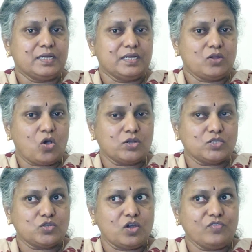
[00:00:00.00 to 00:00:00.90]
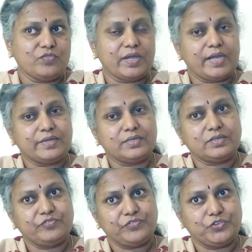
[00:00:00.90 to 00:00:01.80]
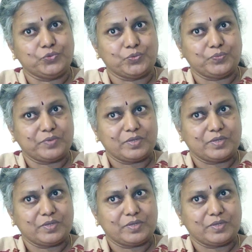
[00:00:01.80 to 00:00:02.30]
a lot of, and a few.